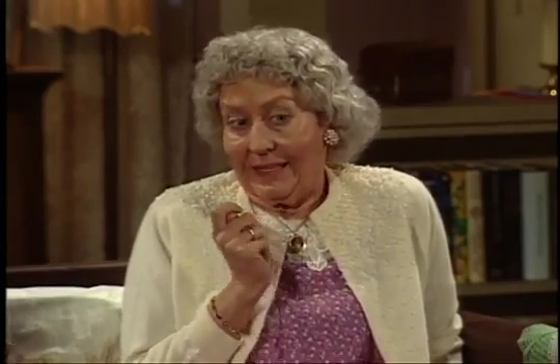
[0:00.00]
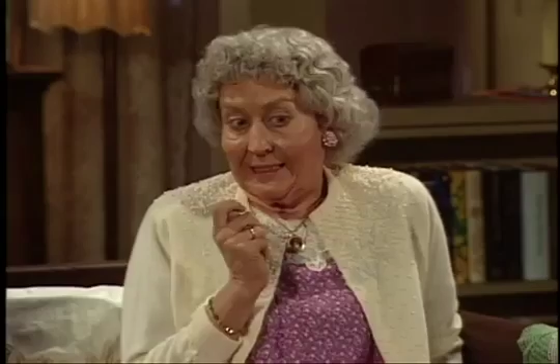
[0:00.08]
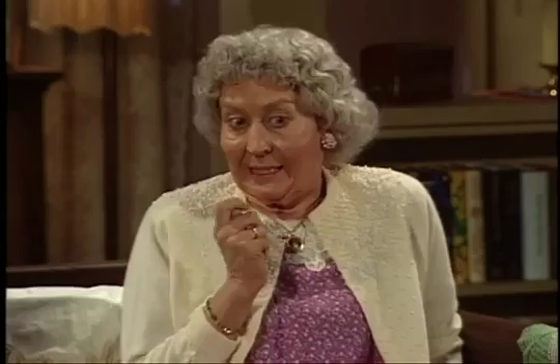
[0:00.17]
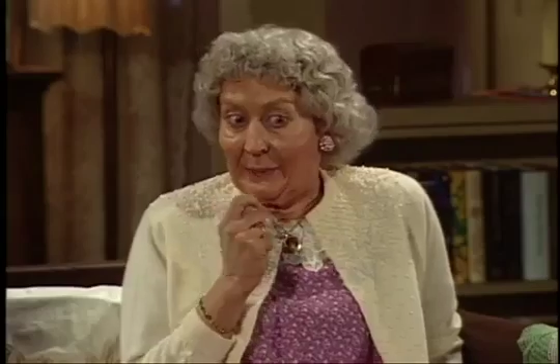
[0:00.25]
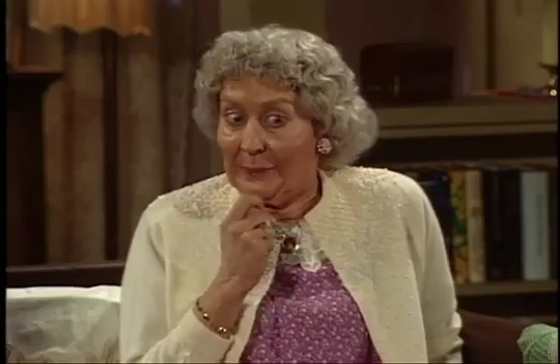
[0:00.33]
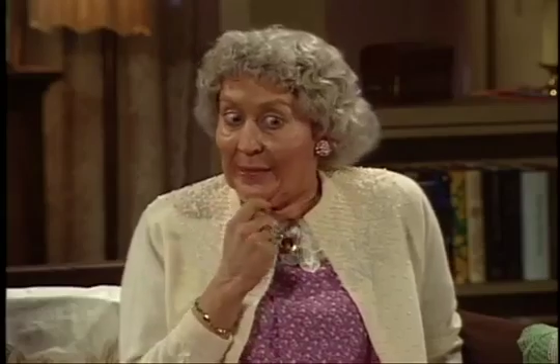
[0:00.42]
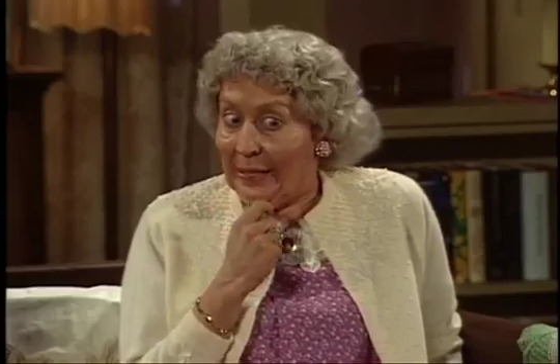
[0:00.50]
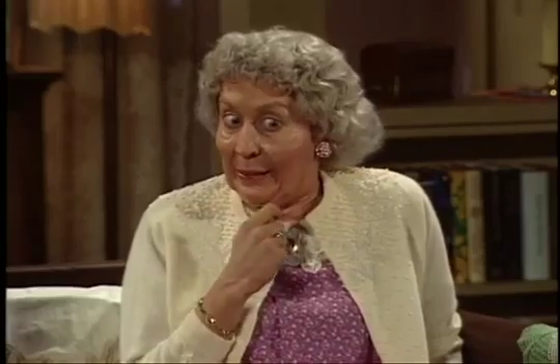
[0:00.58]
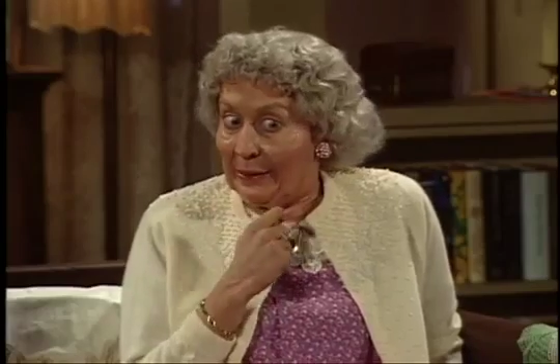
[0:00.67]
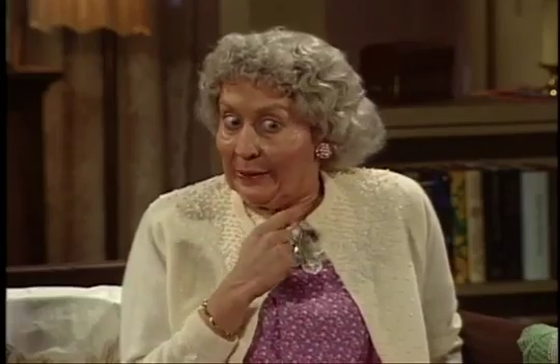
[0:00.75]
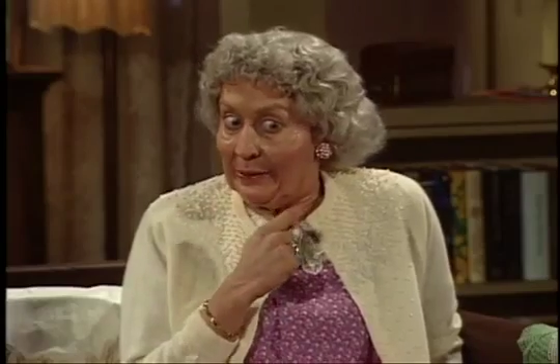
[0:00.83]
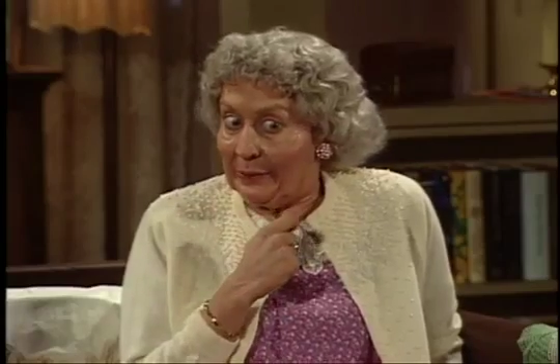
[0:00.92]
some
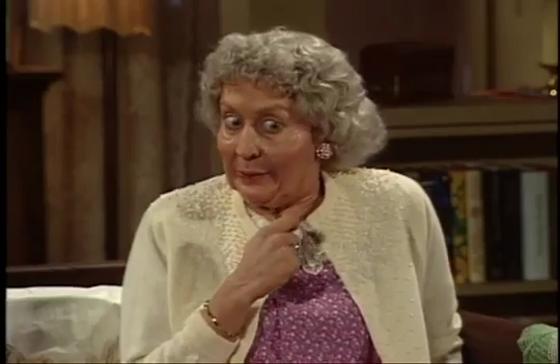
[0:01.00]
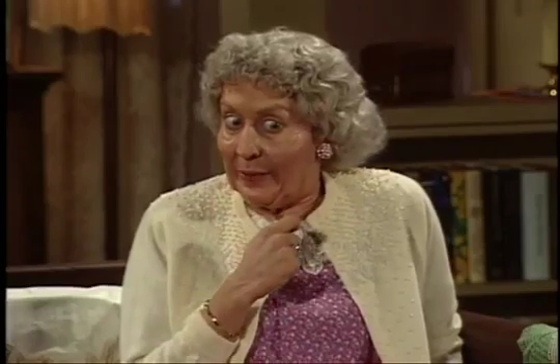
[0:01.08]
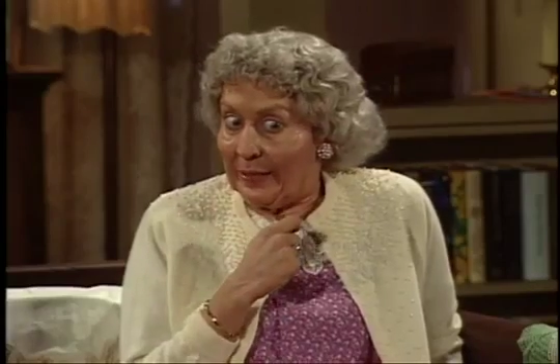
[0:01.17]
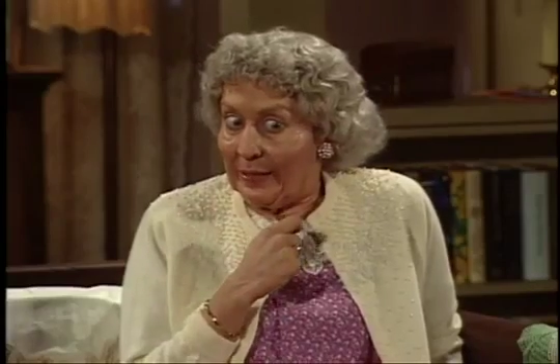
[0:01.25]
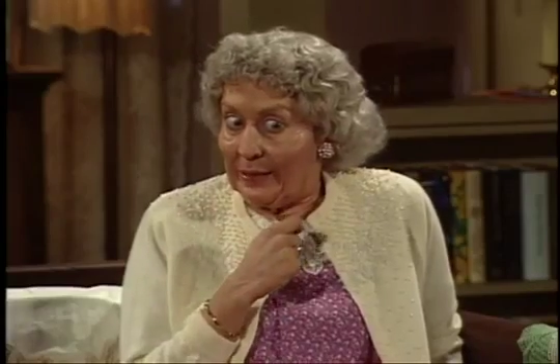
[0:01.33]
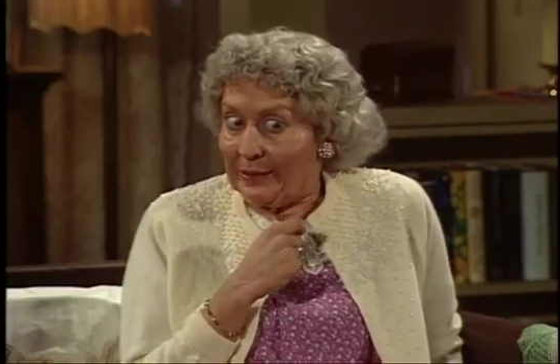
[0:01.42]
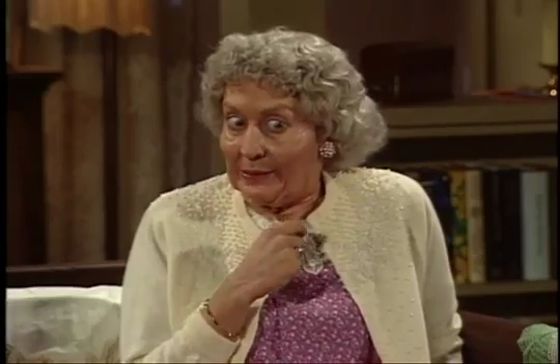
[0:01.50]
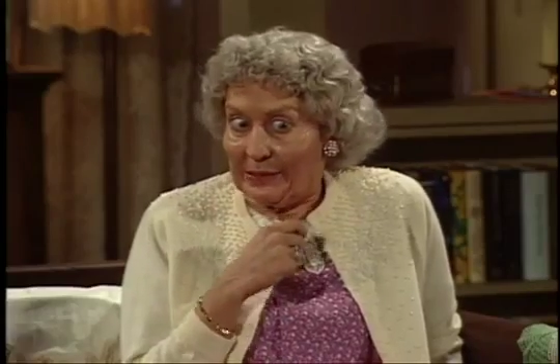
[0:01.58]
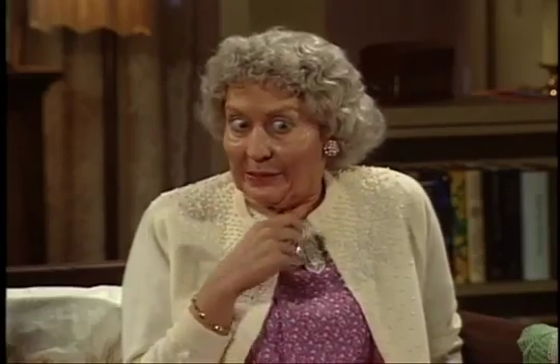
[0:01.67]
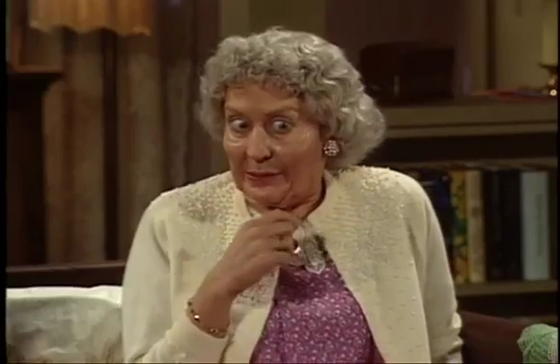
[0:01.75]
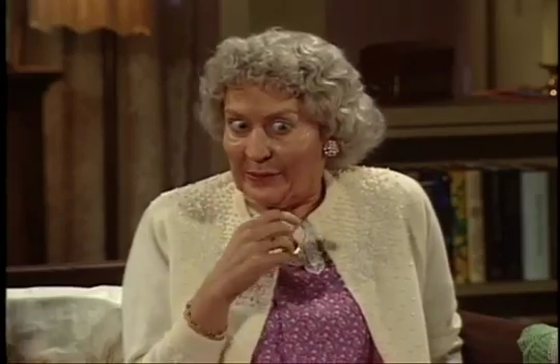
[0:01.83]
ne'er-do-well, to